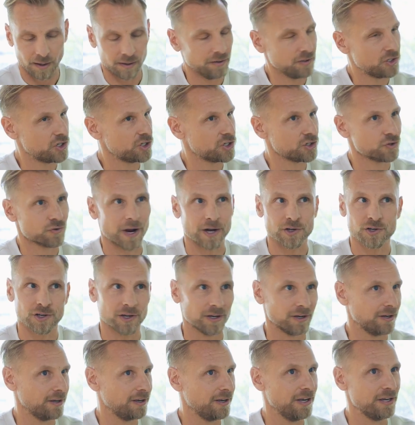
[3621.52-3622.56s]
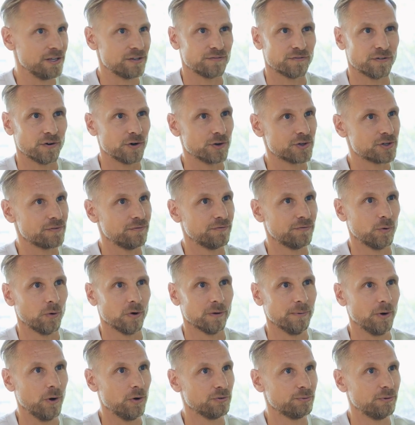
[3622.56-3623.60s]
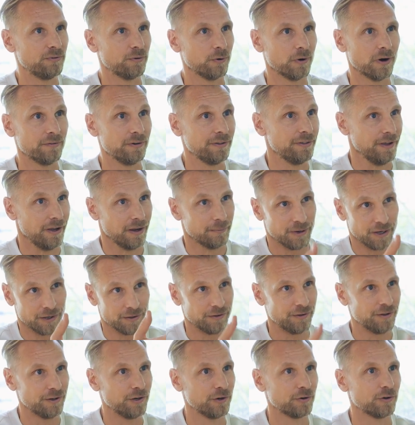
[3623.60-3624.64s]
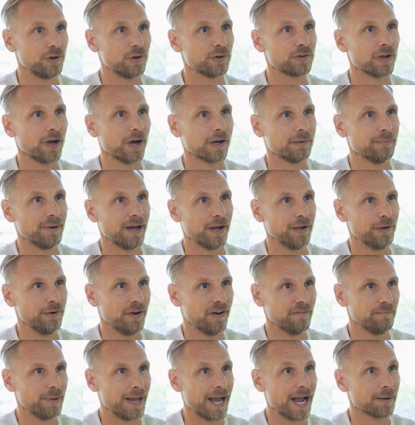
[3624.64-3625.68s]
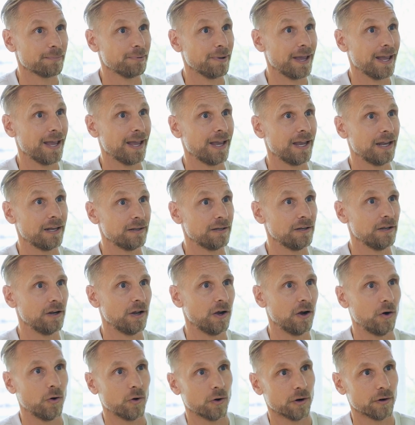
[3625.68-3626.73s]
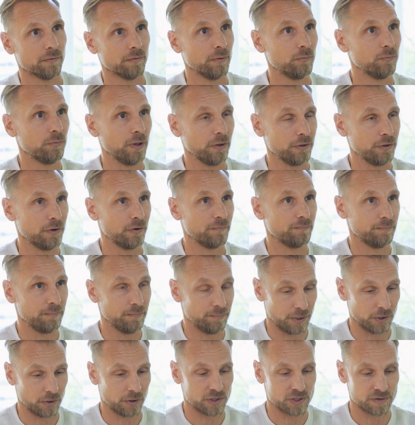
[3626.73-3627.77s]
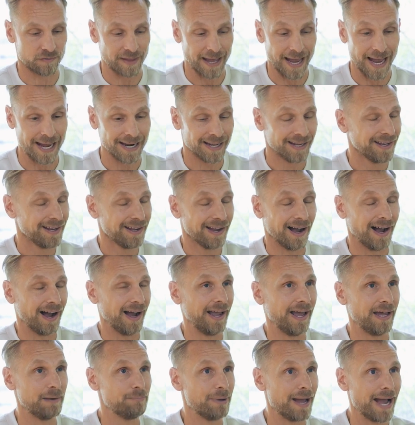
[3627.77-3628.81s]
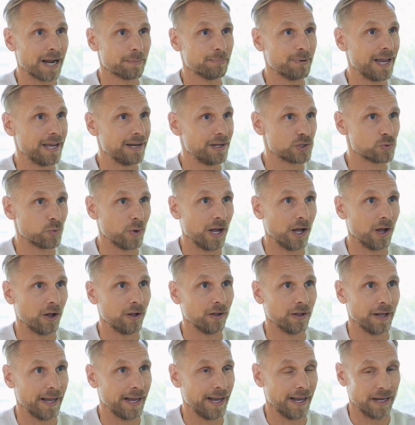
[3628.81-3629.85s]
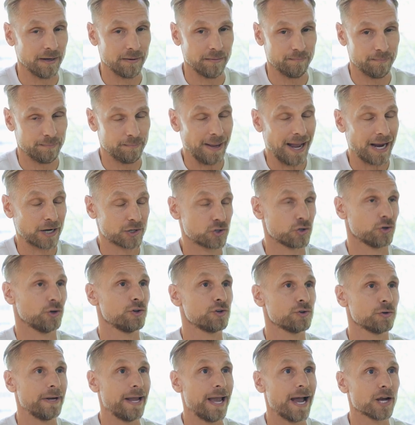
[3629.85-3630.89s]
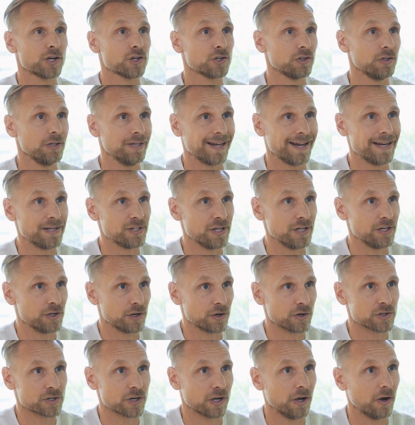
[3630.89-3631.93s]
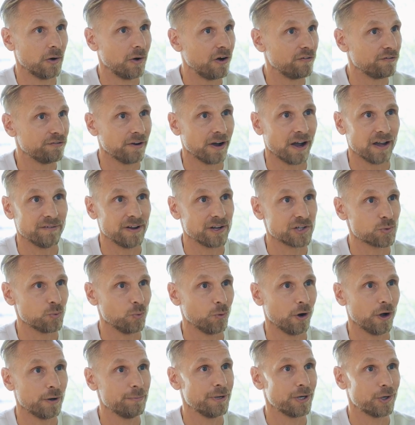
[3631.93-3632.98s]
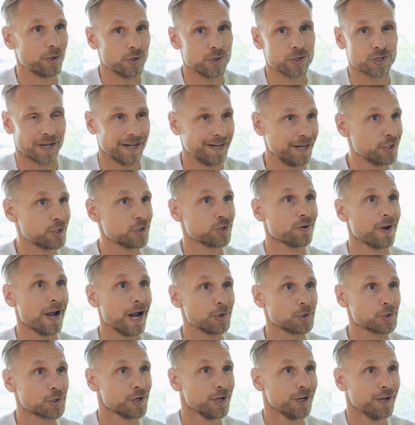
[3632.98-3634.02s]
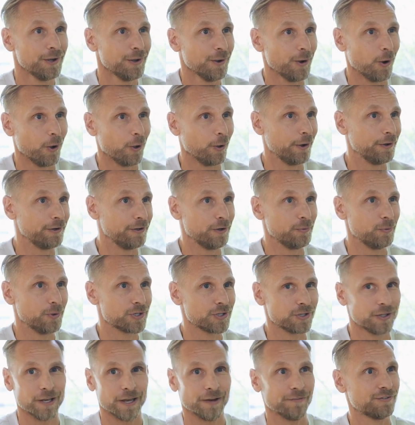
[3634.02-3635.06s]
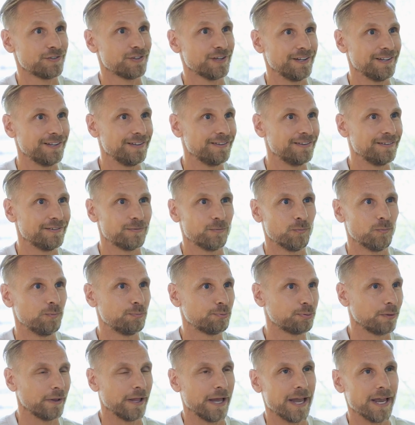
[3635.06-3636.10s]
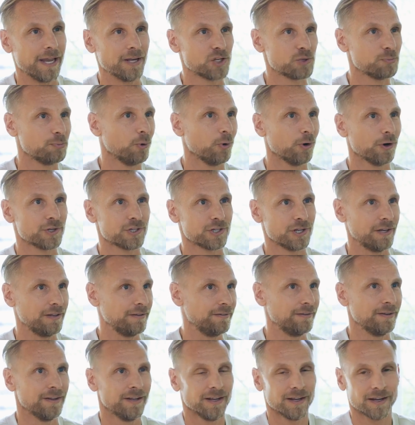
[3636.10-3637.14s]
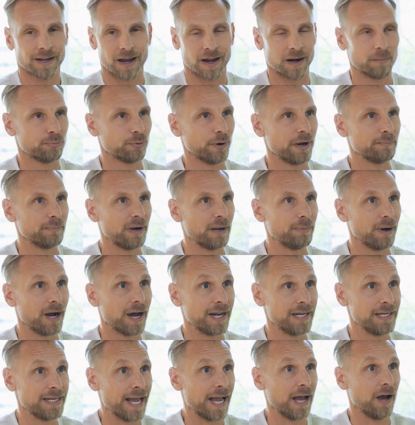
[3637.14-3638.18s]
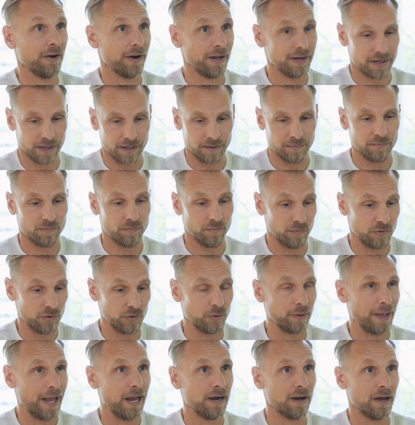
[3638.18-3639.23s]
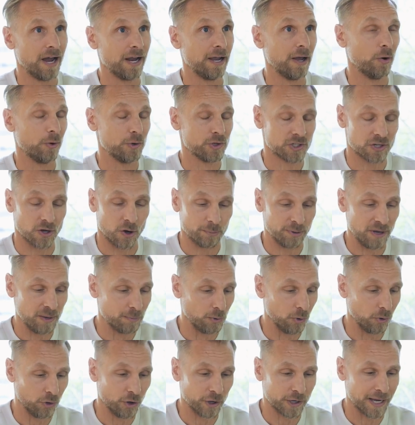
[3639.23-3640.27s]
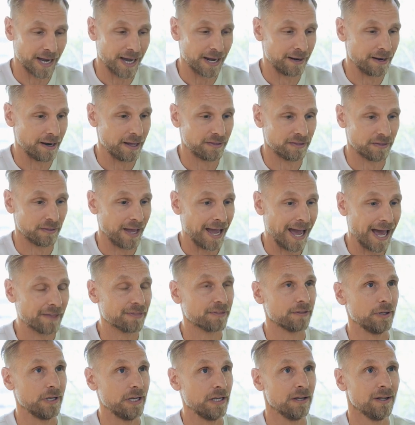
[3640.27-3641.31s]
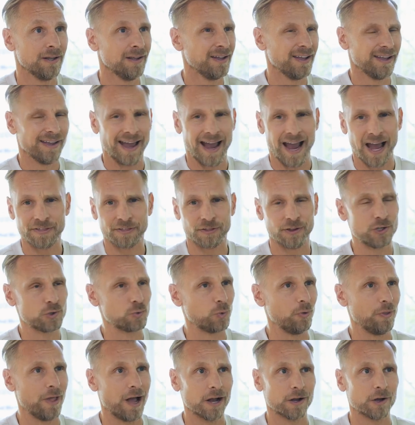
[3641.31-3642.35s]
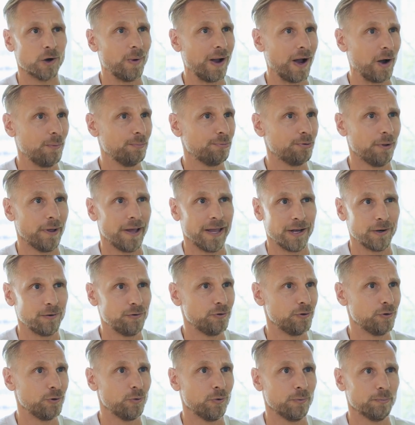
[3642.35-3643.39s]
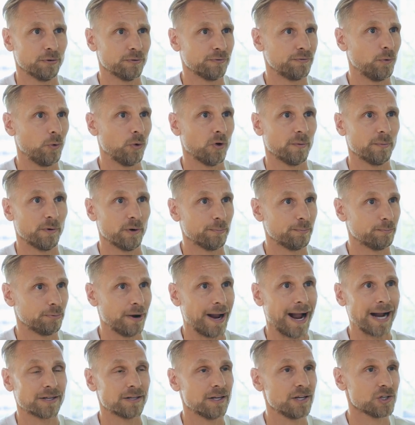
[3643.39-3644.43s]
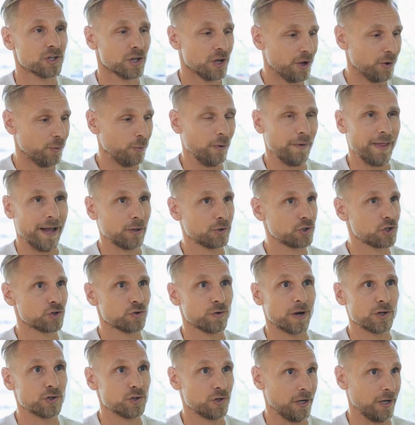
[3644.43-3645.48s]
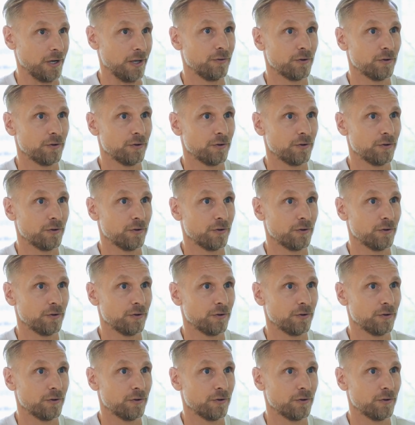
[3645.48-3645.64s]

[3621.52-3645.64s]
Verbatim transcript: Stretching is first and foremost before everything. I mean, you're, you're talking about you have back pain, you know, or your periods of that. I had back pain as well. I had back surgery actually 19 years ago, L5S1, because I didn't stretch all I did was lift and play sports and kind of break my body down. I didn't do that. I always tell people look at an athlete. Athletes will not go out and play and do and perform or practice without stretching.